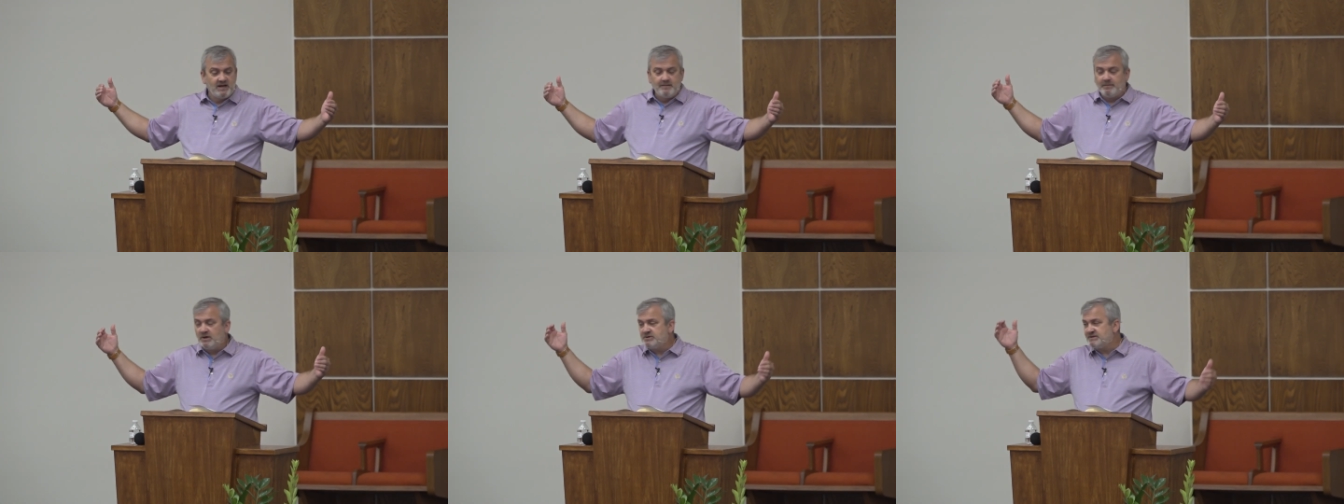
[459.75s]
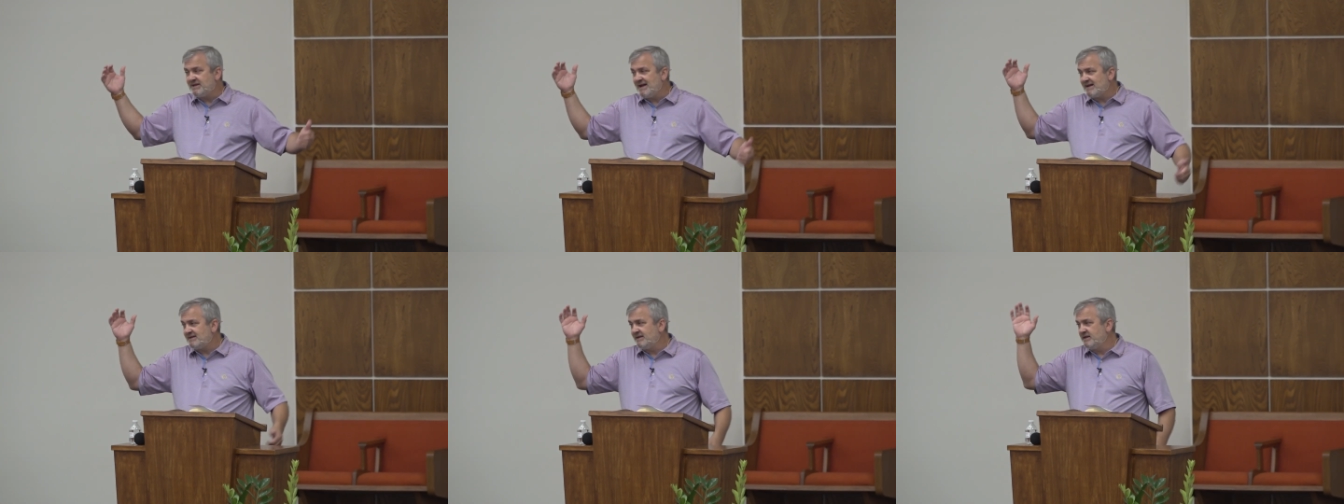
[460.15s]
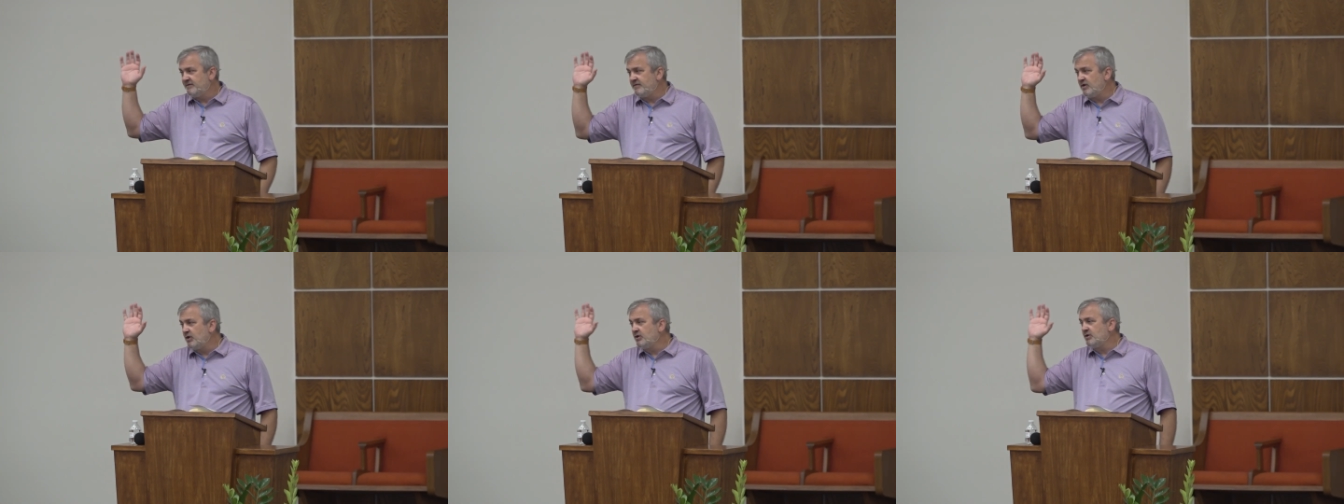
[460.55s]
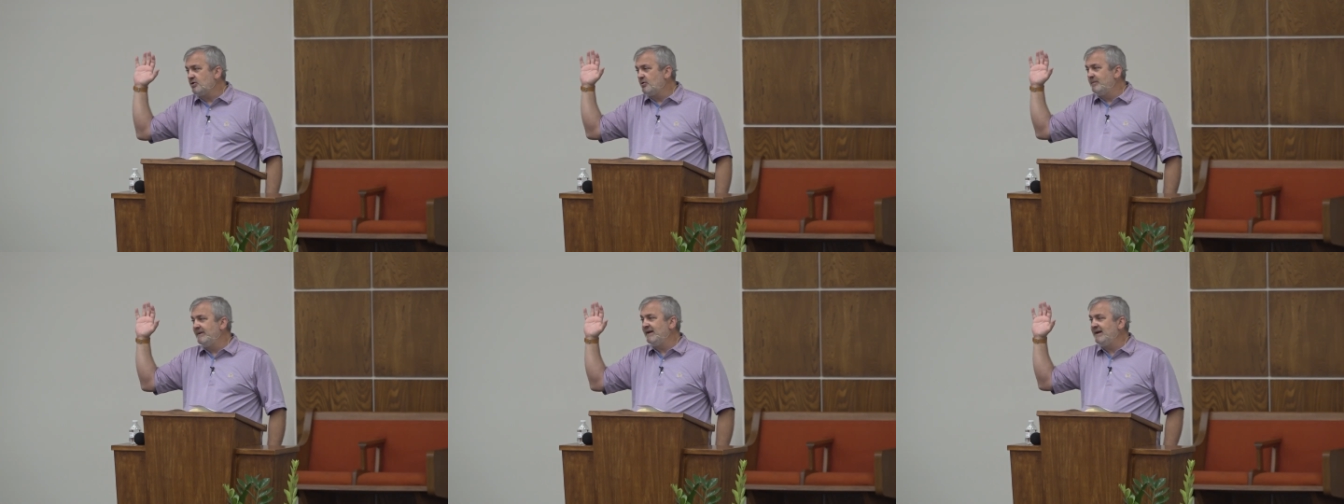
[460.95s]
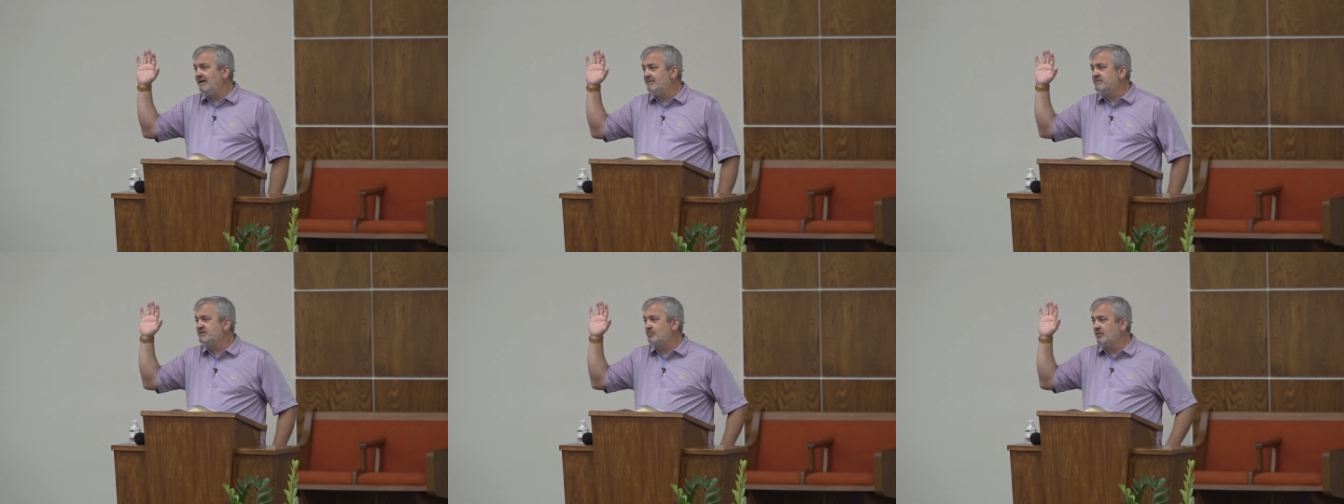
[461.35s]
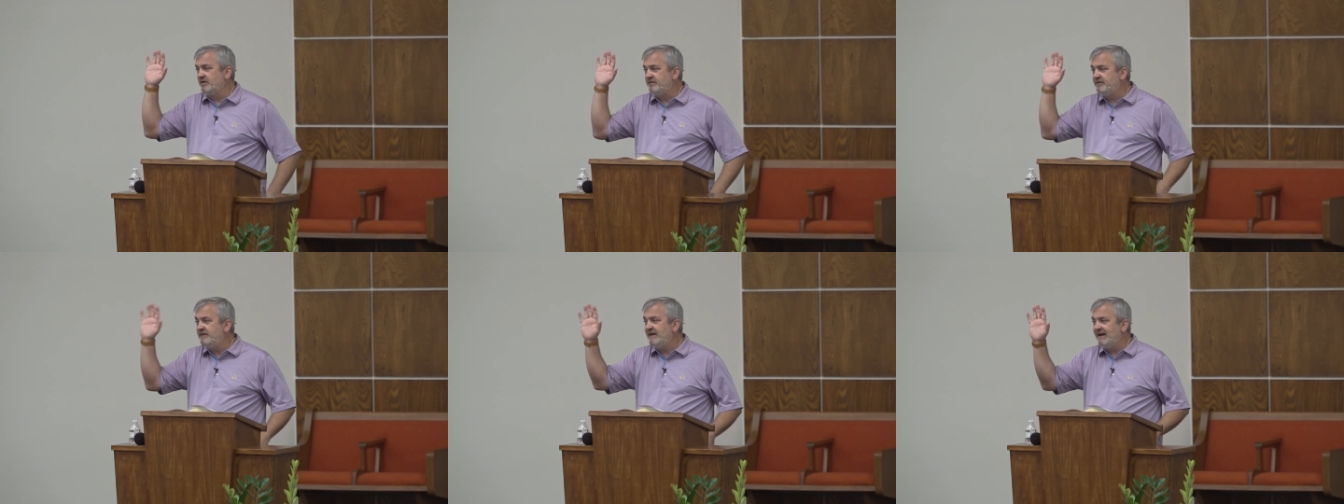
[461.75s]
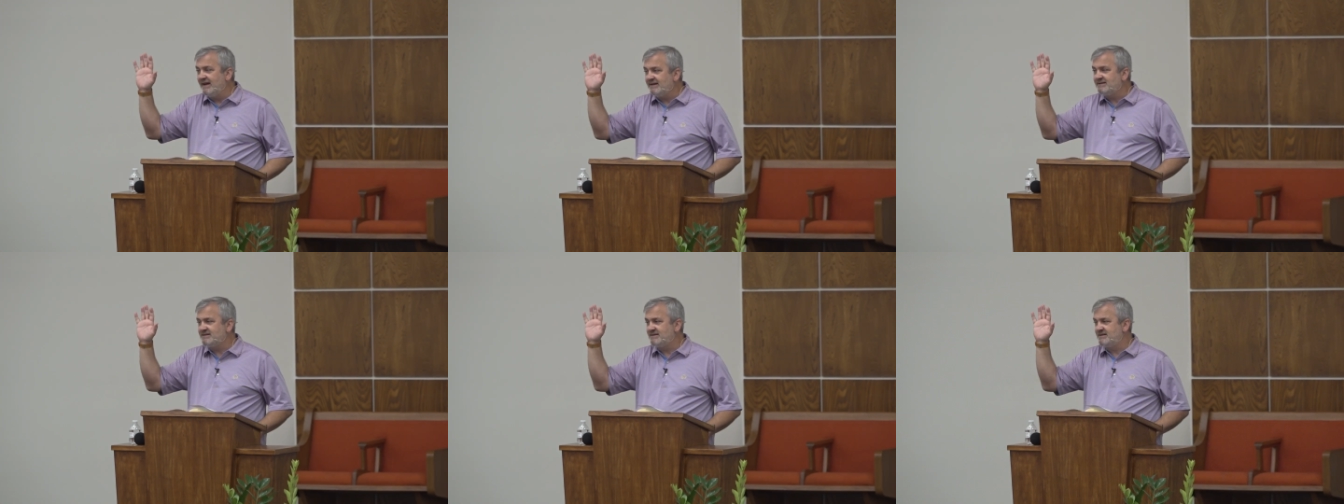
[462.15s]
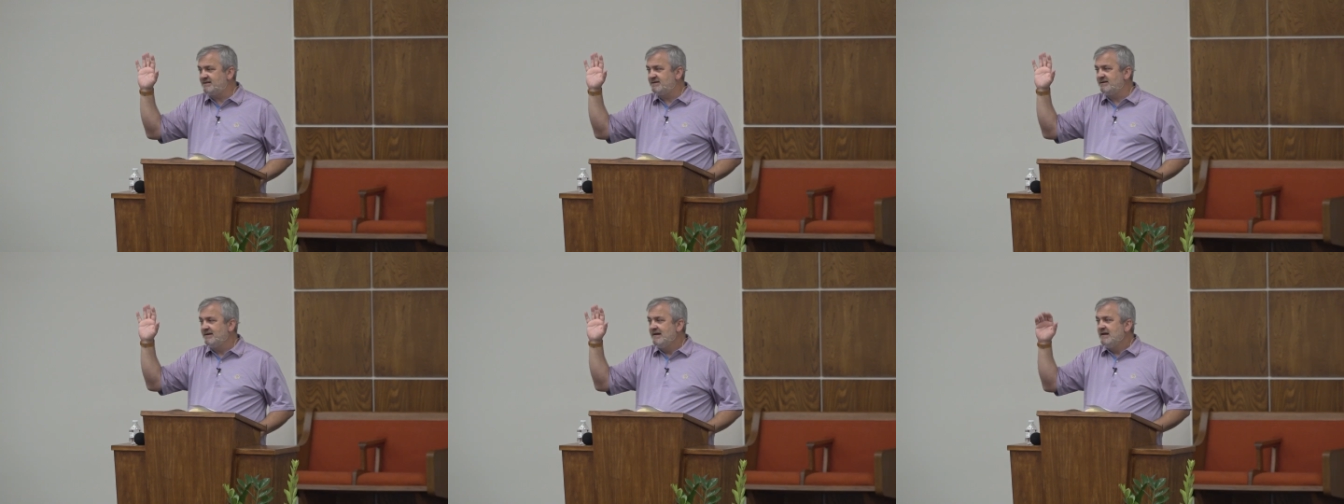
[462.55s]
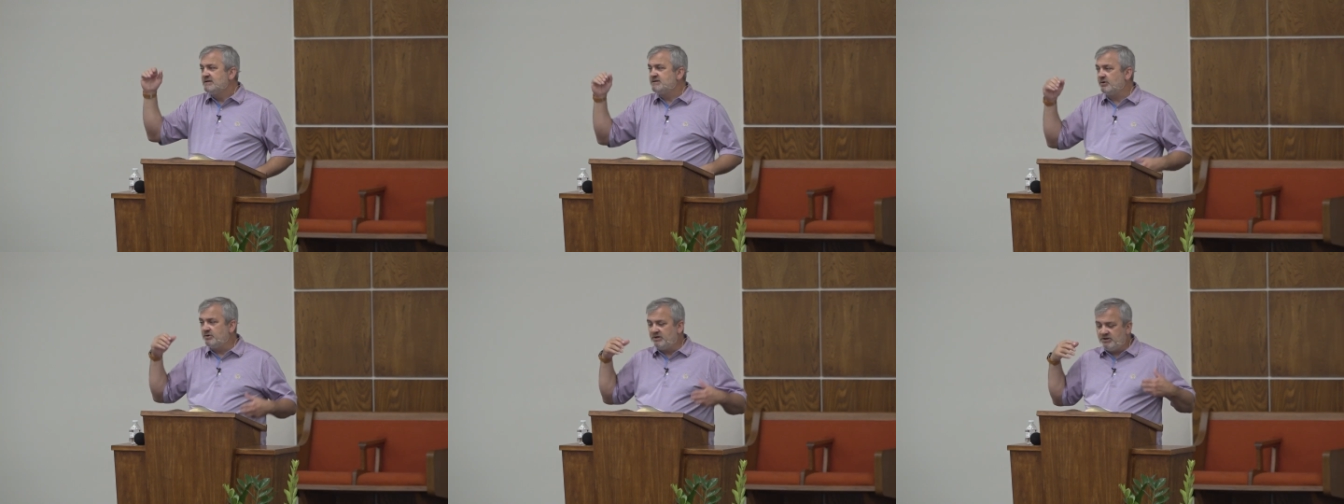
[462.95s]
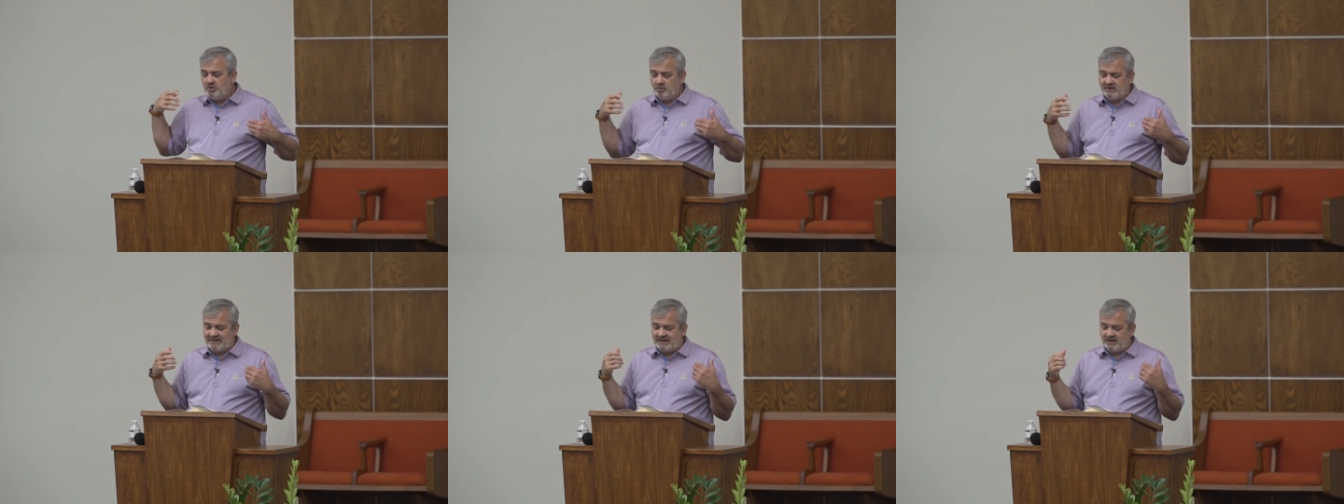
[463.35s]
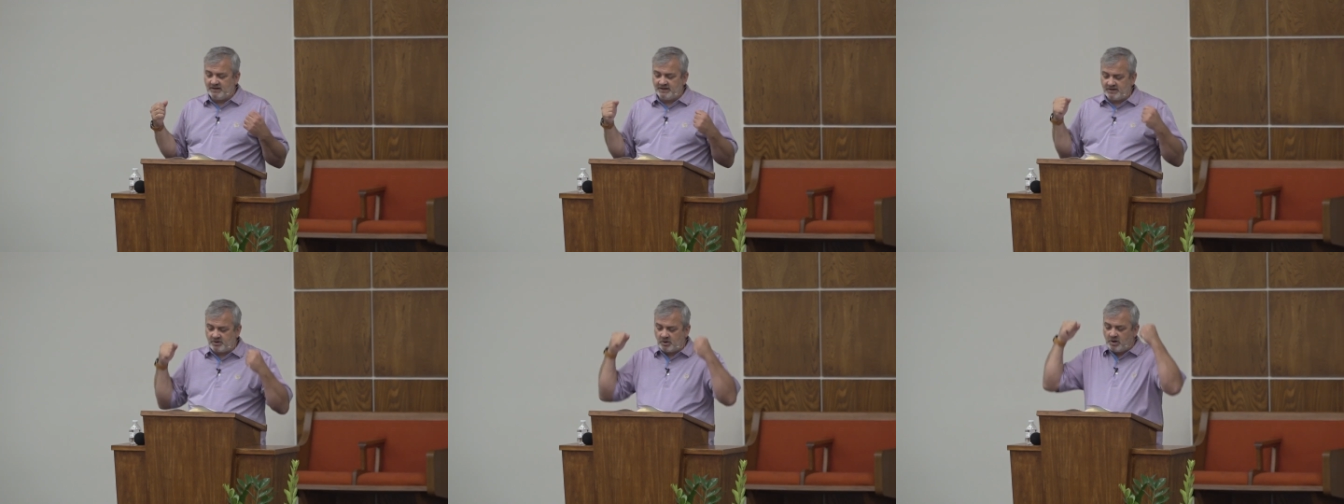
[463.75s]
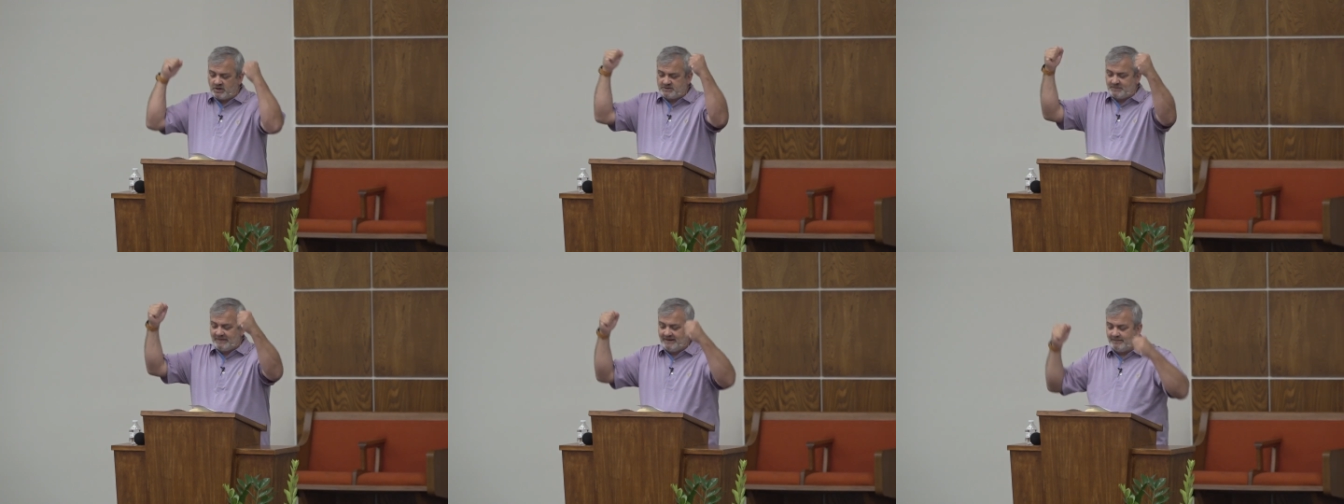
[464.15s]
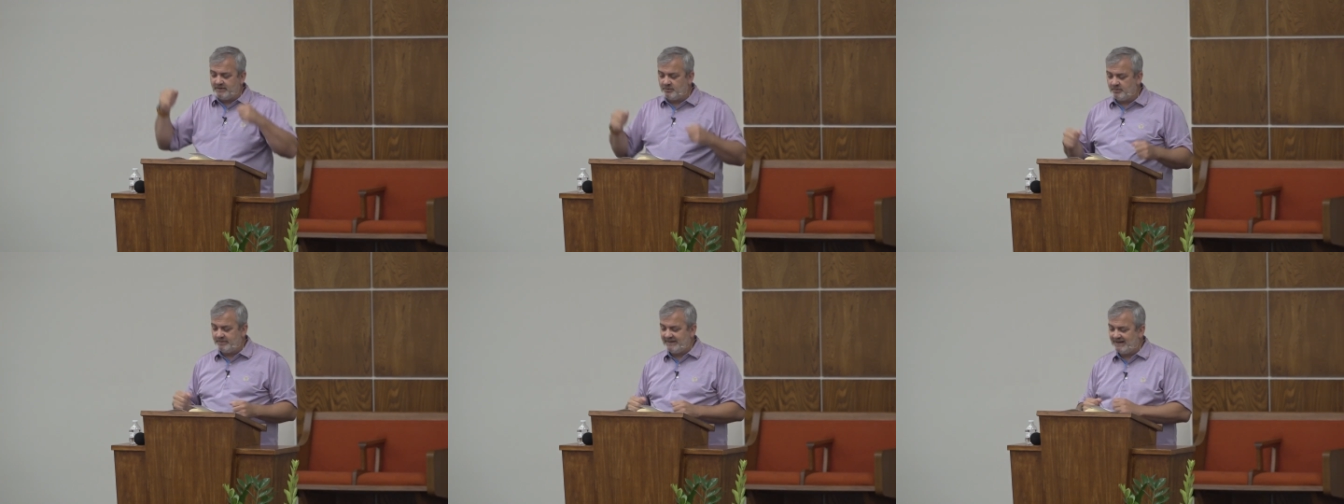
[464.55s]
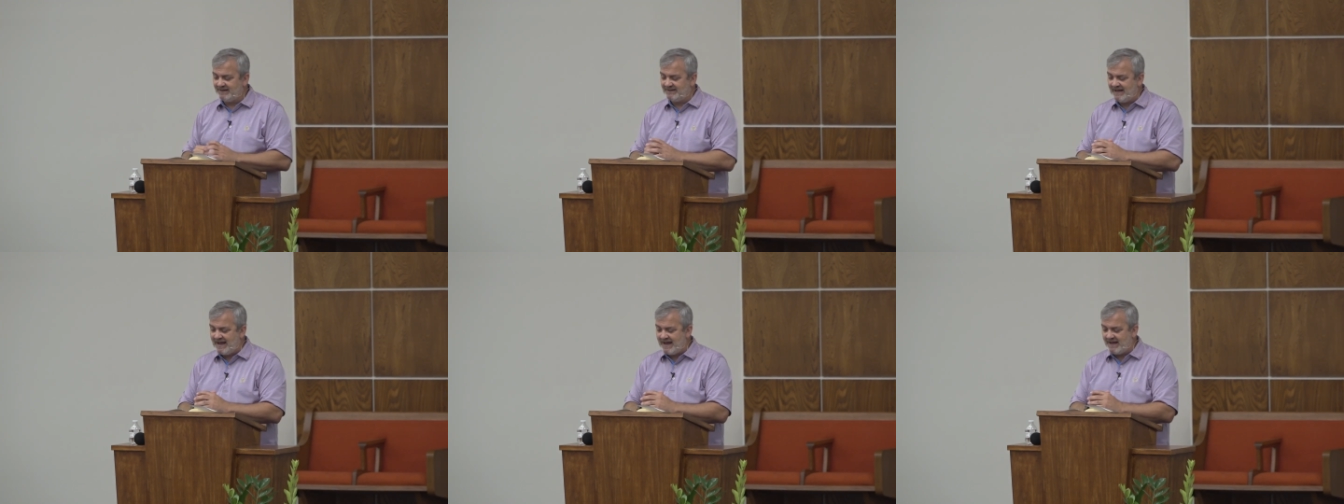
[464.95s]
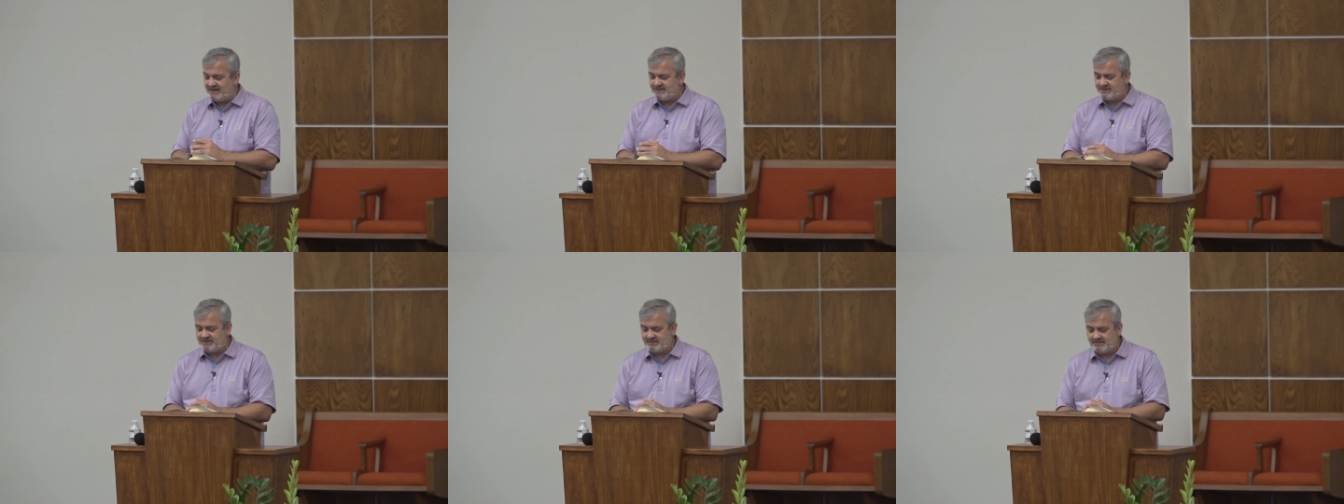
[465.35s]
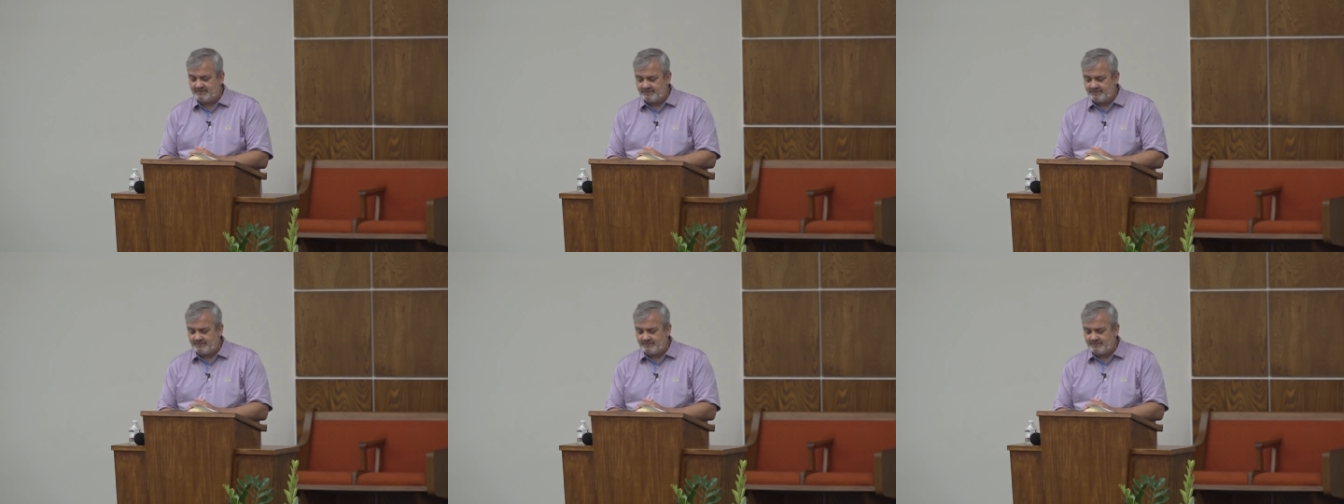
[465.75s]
Most likely the vertical beams were fixed so that you would carry the crossbeam that would be attached.